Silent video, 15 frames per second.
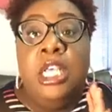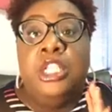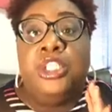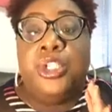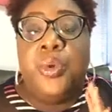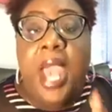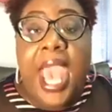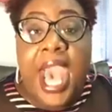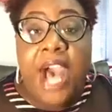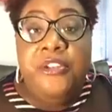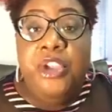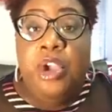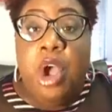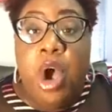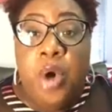to have
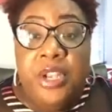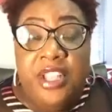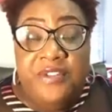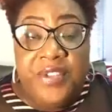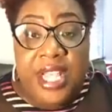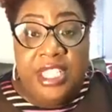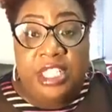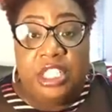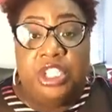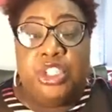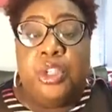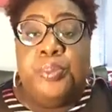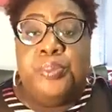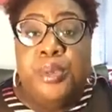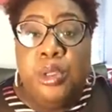your own events
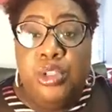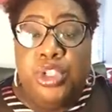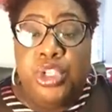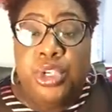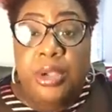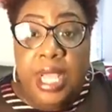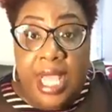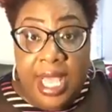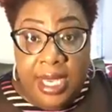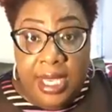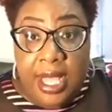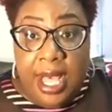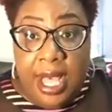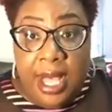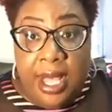to boost your
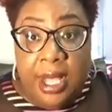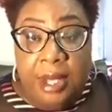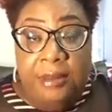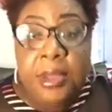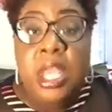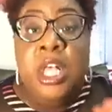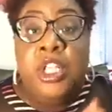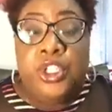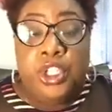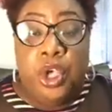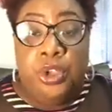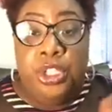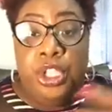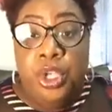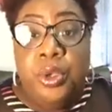income so
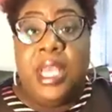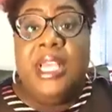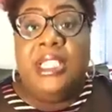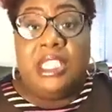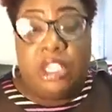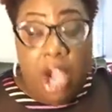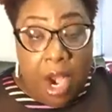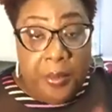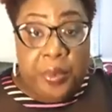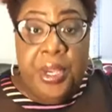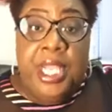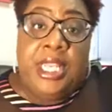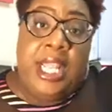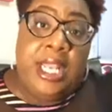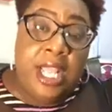you can start
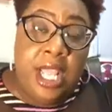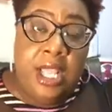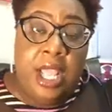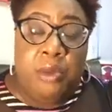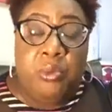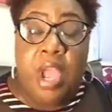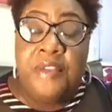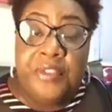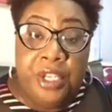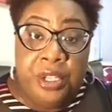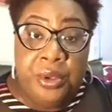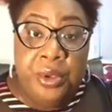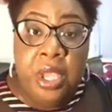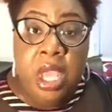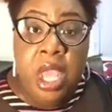bringing in
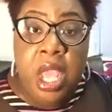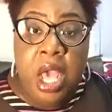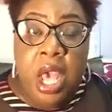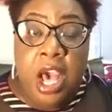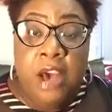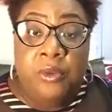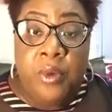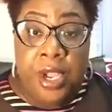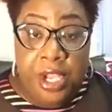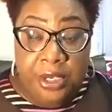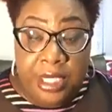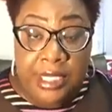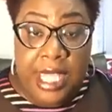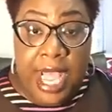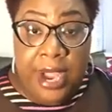revenue of where you
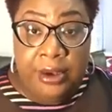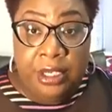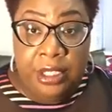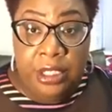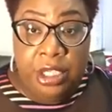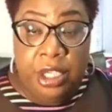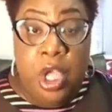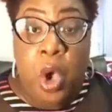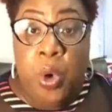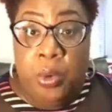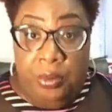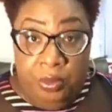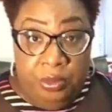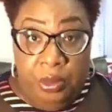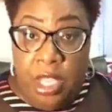desire to go,
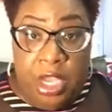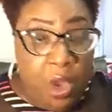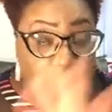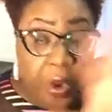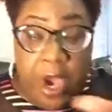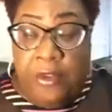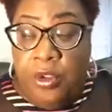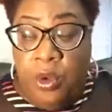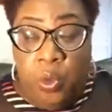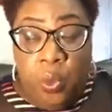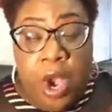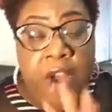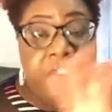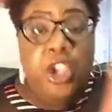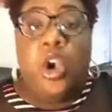wherever
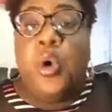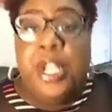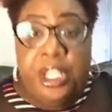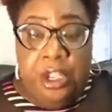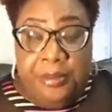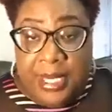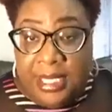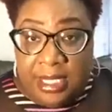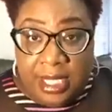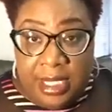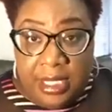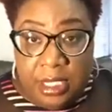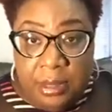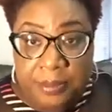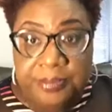you're going in your
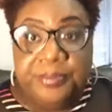business.